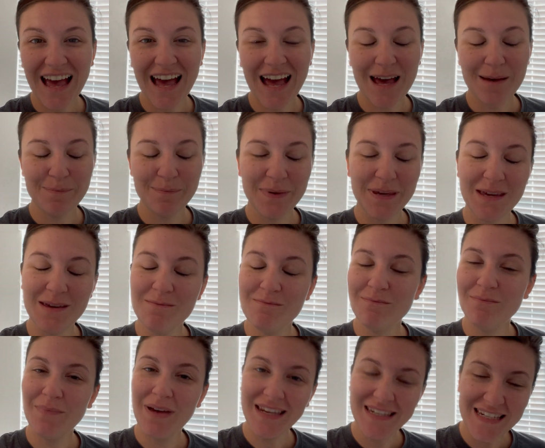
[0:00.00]
Happy
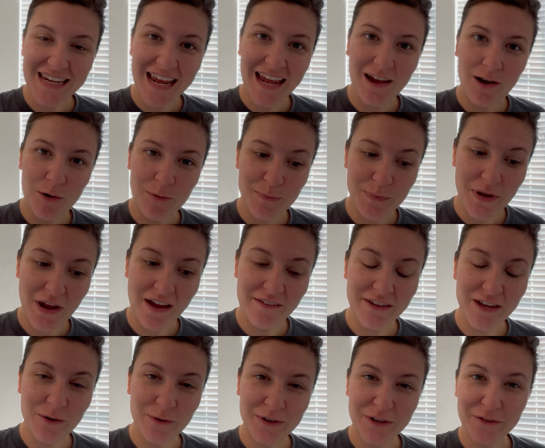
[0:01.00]
Monday. I hope you're
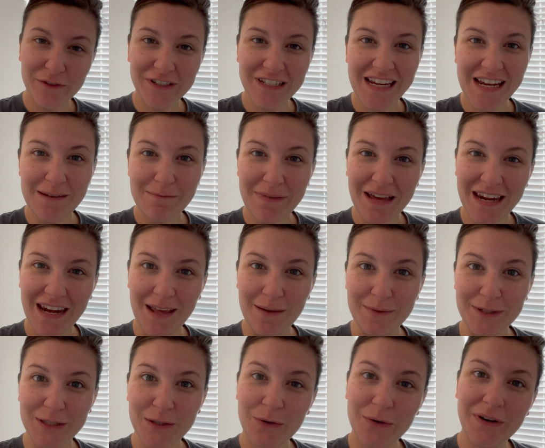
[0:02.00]
having a wonderful day. My name
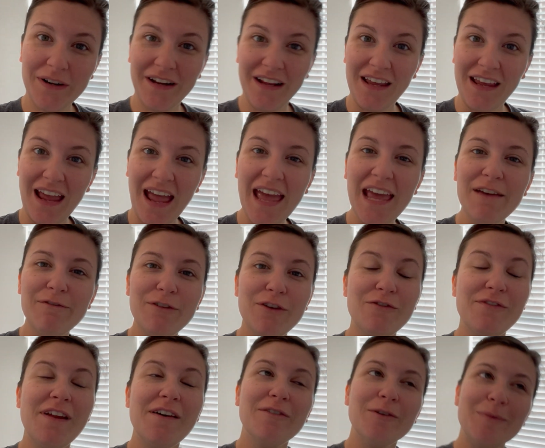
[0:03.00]
is Courtney. If
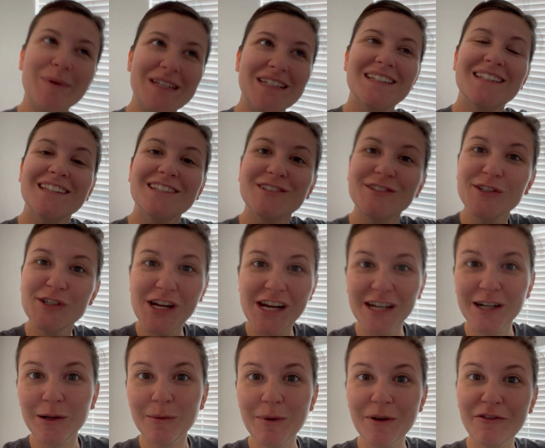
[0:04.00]
you've never been to this
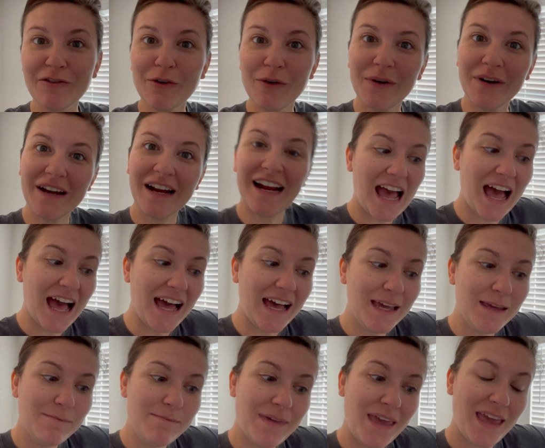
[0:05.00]
channel before,
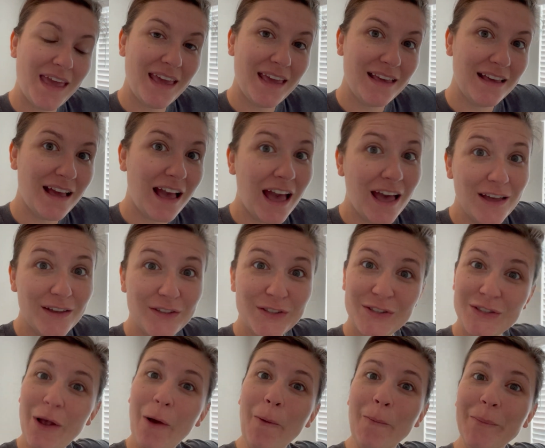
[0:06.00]
I make
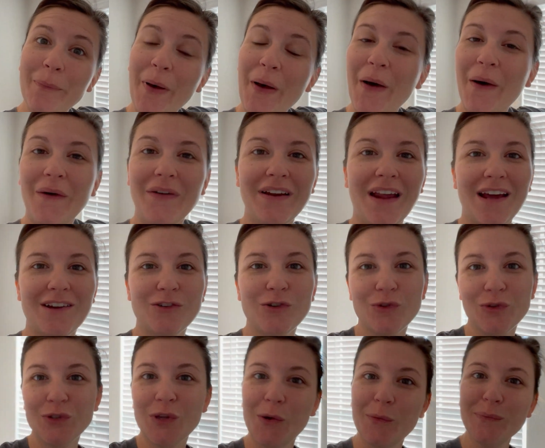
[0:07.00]
soap, all natural
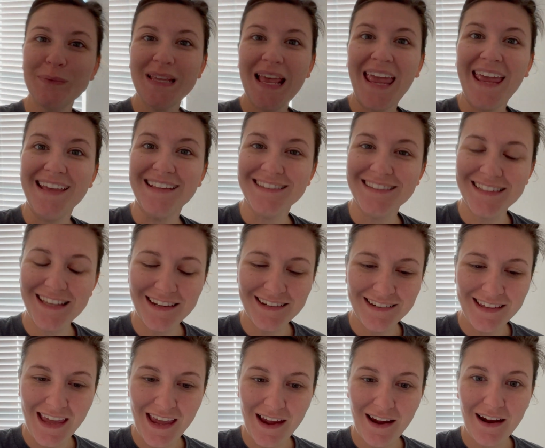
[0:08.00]
soaps and
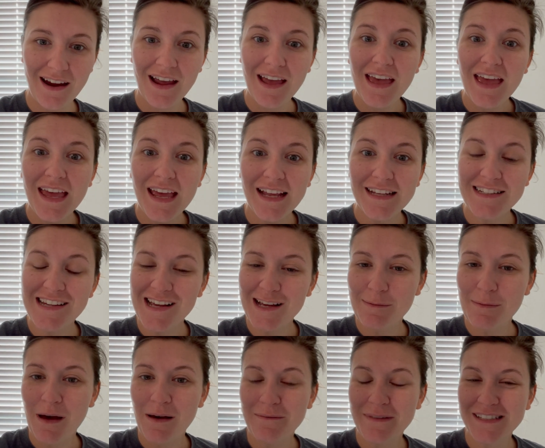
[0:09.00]
skincare, and talk
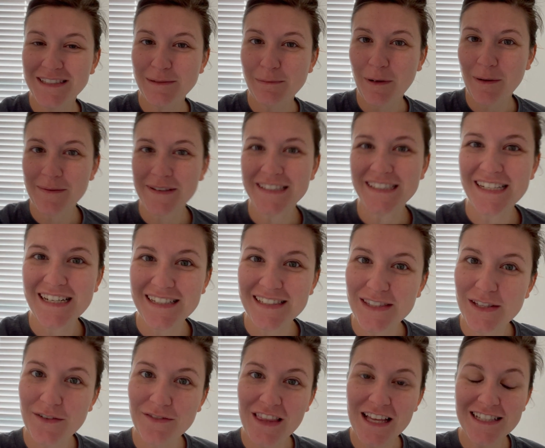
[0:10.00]
about my small
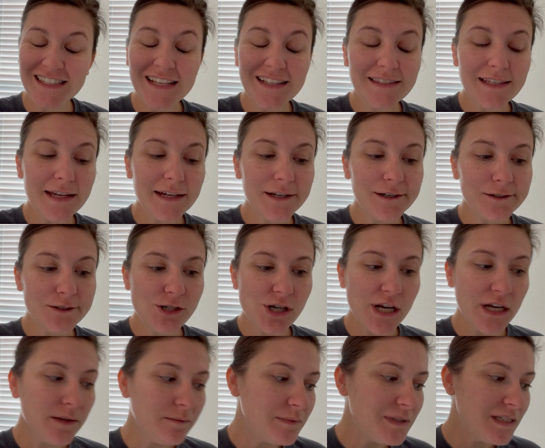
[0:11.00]
business. So if that sounds like your
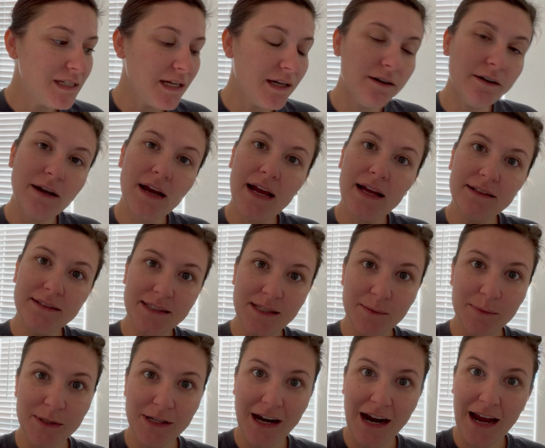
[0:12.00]
jam, stick around,
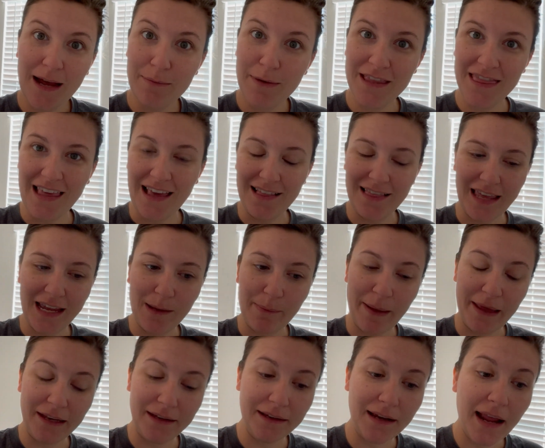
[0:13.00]
subscribe, hit that like
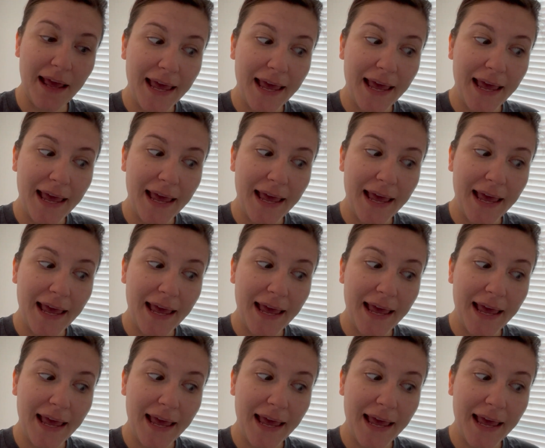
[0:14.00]
button.